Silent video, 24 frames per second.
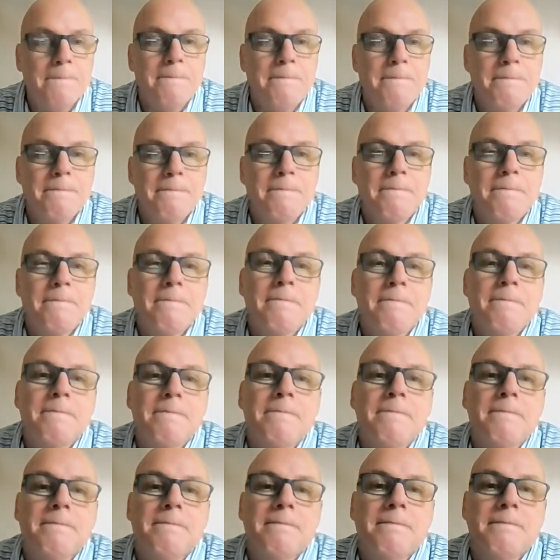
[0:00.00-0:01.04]

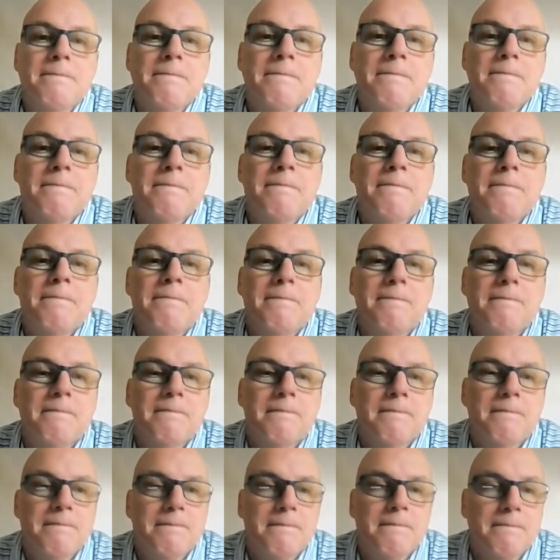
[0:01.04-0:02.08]

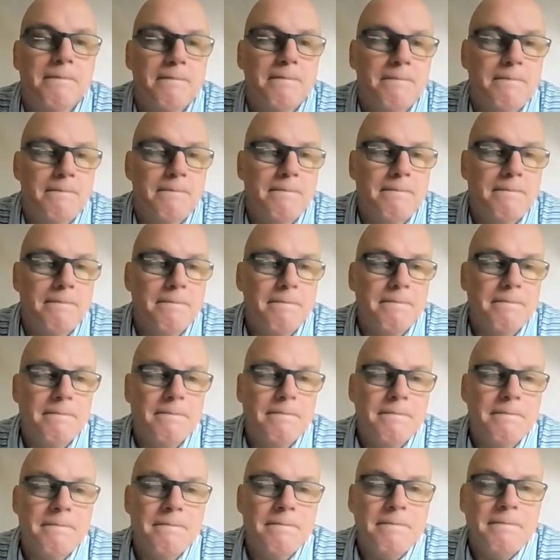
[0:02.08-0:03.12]

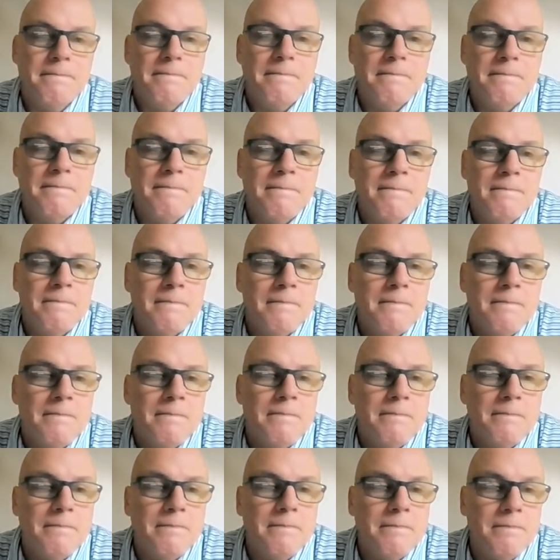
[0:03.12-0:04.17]

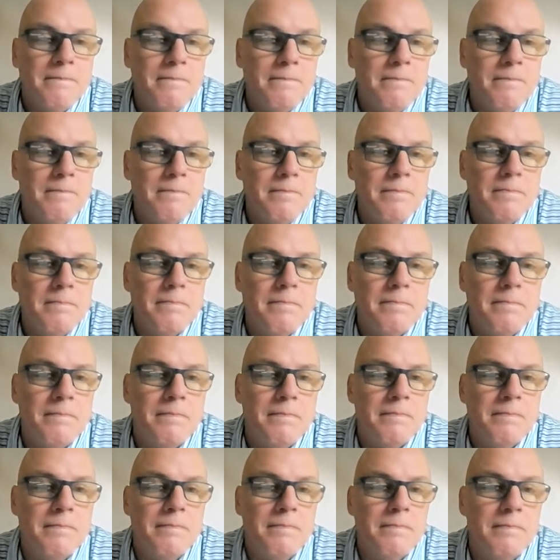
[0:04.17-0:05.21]

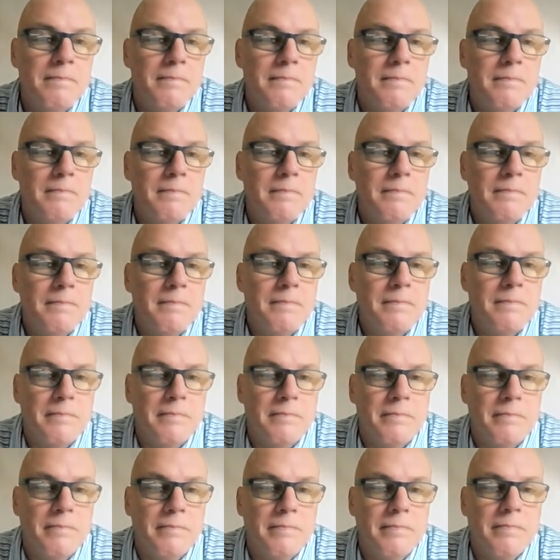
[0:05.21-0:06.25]

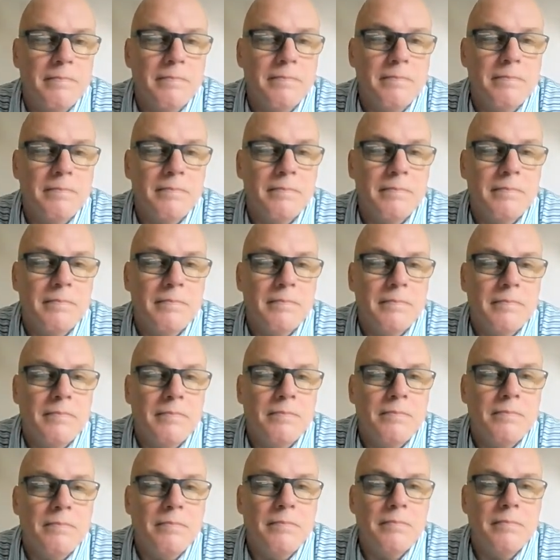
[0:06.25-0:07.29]

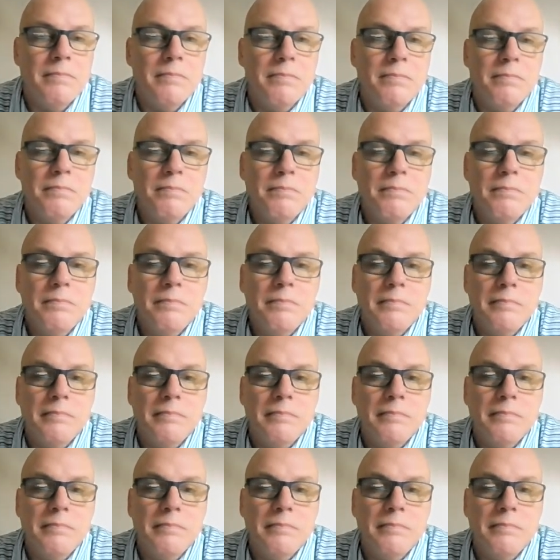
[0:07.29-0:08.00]
[no speech]